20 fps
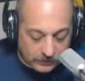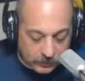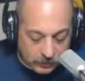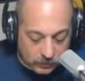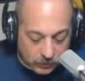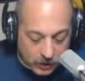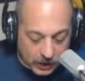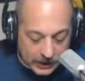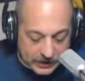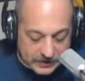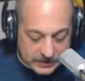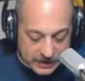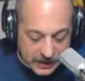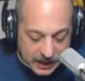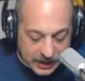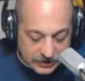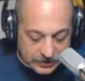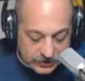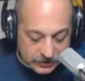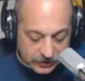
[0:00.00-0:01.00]
twice,
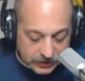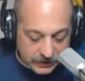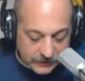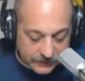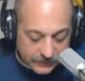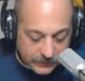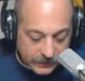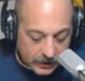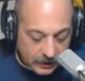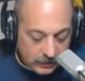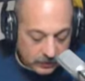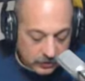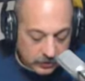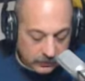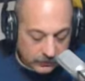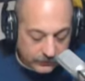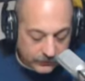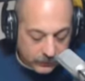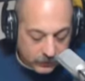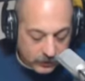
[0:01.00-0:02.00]
actually,
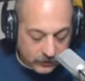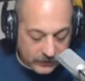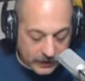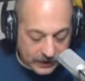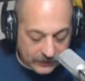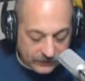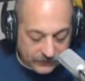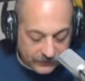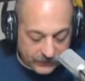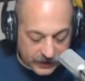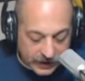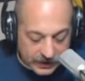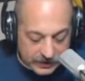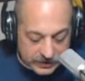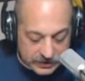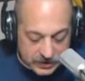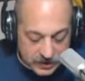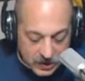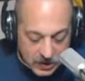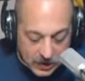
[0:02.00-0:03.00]
2 4-round
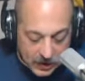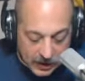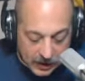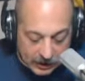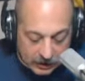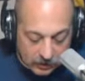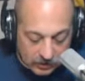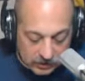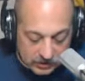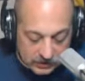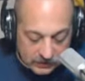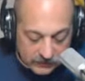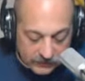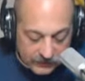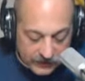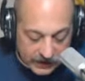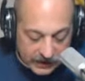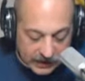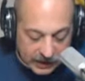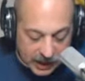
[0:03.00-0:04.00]
fights, and he also
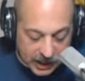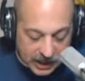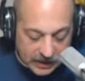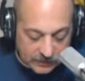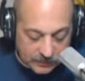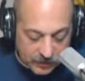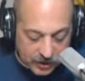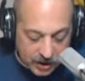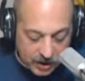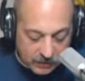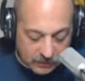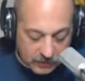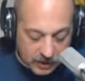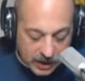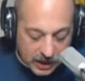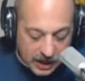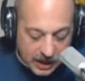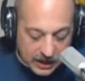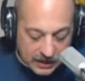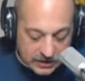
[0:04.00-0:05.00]
fight RAH
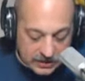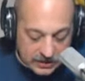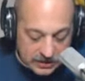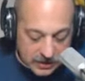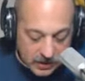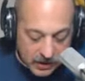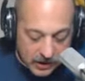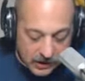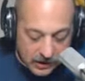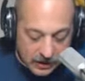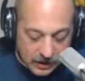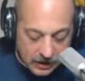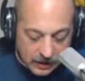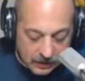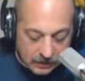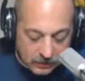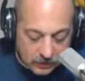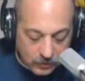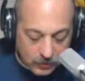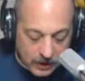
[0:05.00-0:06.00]
Reyes,
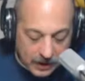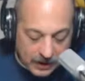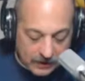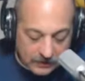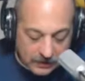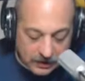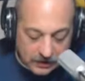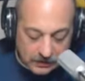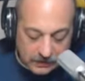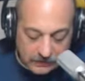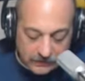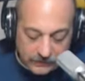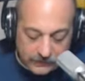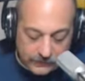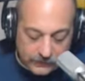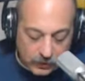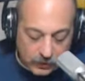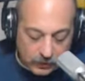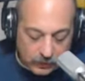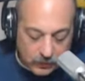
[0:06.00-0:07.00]
who had
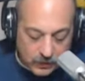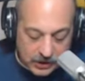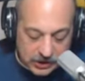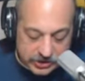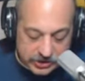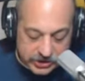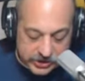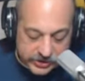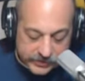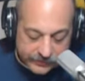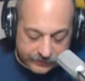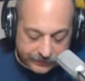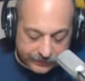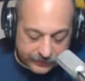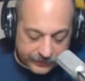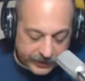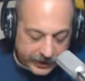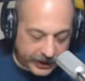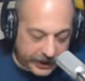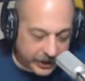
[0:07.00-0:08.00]
4 wins
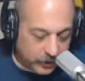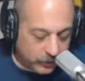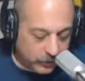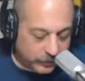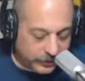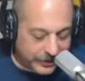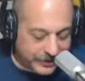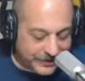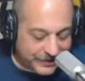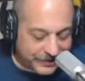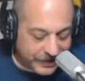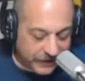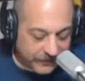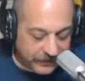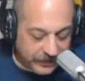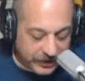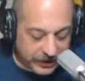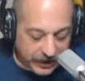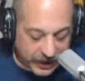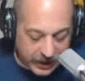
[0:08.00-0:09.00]
and only
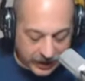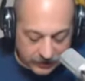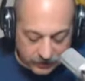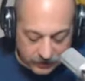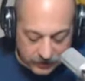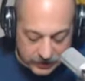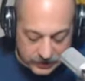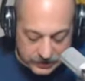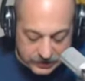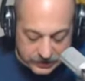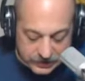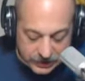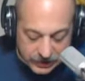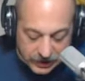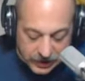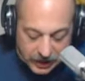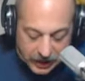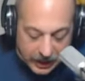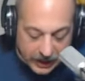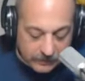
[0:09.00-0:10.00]
78 losses.
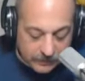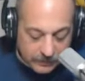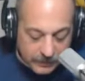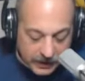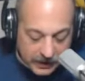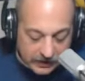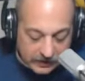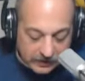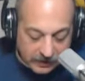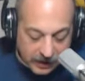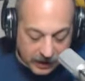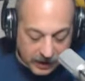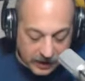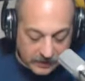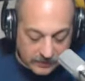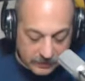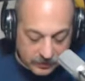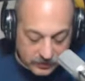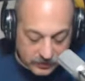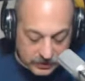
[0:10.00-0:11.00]
And by the
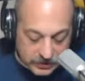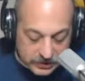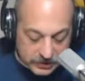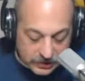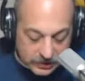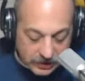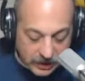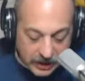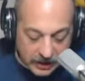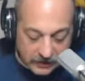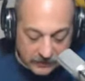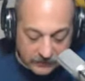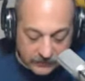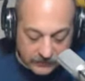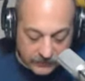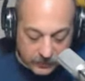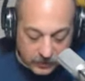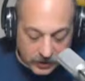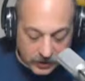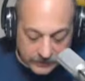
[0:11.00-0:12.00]
time Christian Leite
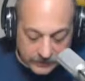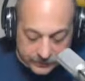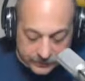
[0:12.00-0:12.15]
fought